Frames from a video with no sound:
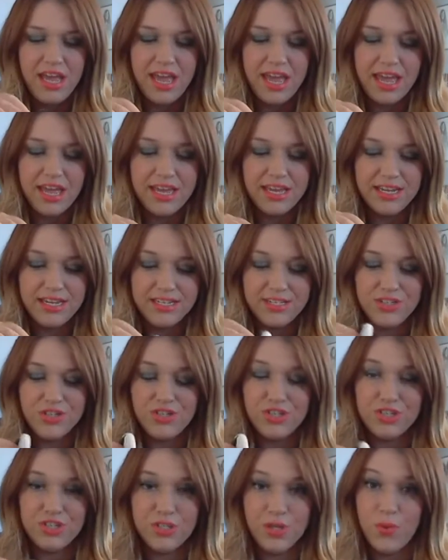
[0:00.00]
and it's
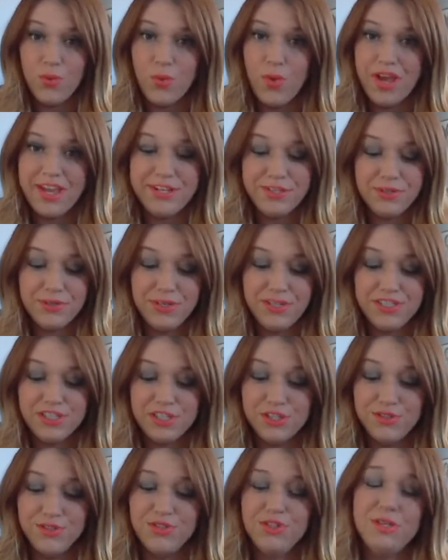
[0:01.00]
just a white
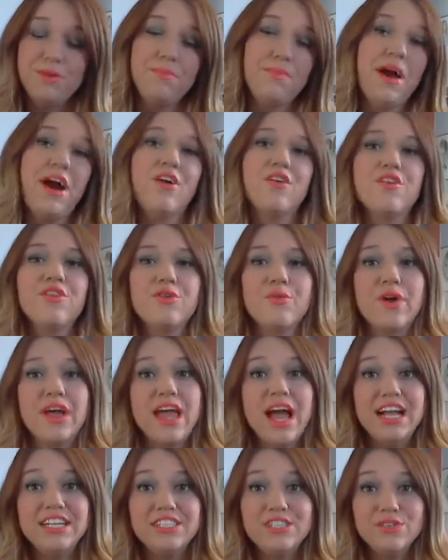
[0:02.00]
translucent powder. The way
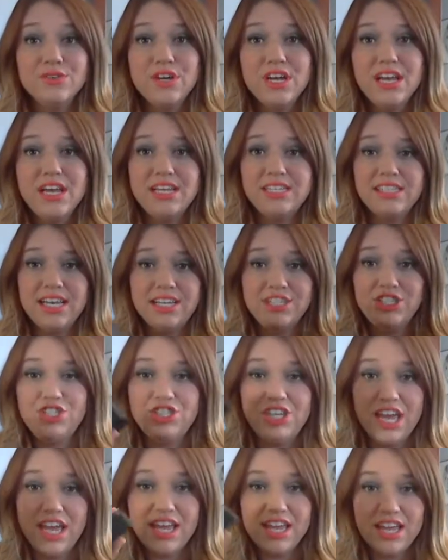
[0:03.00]
I do it is I
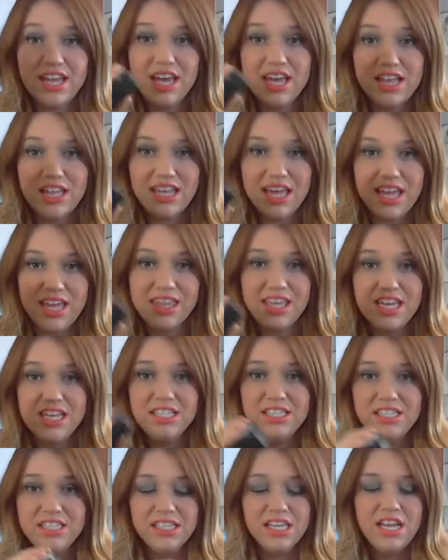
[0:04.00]
shake like
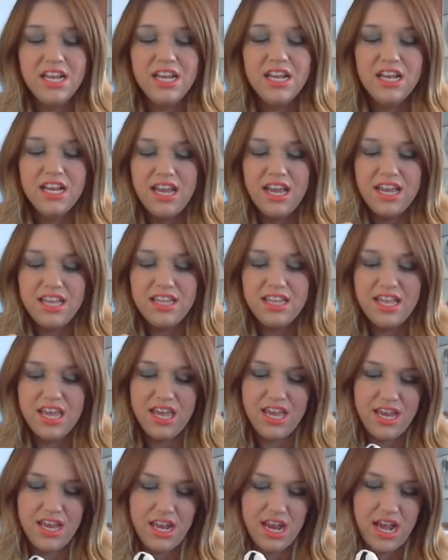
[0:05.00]
this, and
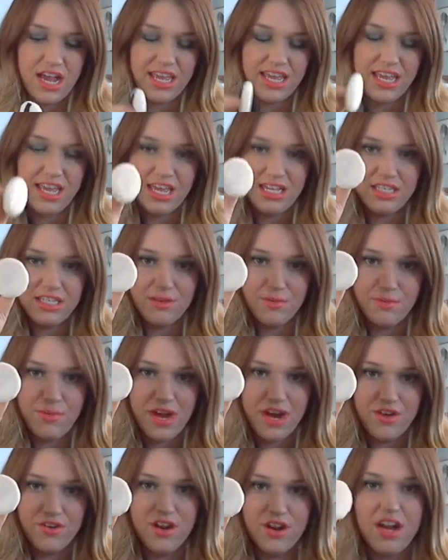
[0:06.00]
then I get some
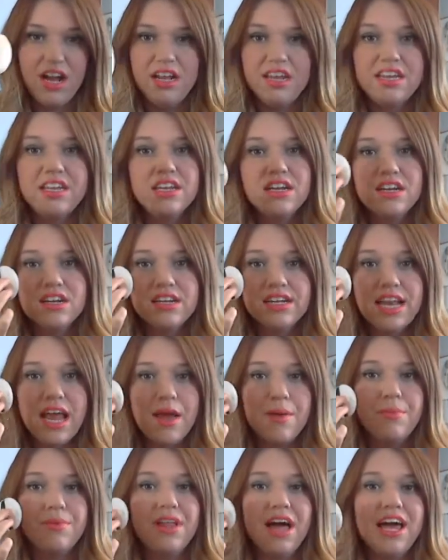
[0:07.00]
powder on here, and I
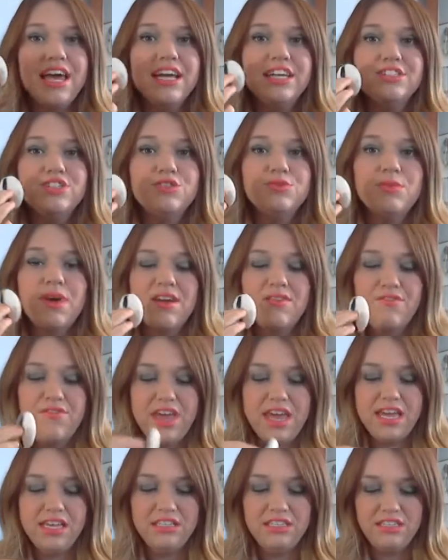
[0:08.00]
apply it to my
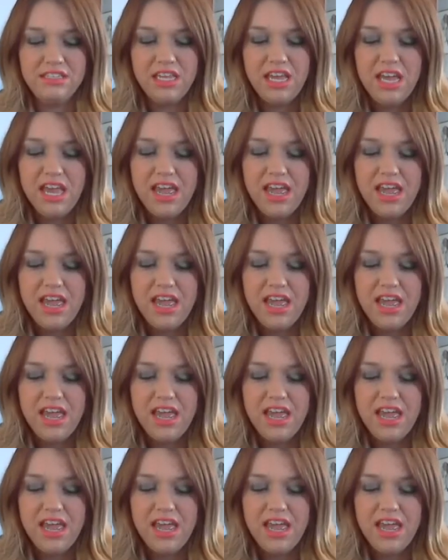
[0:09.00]
face,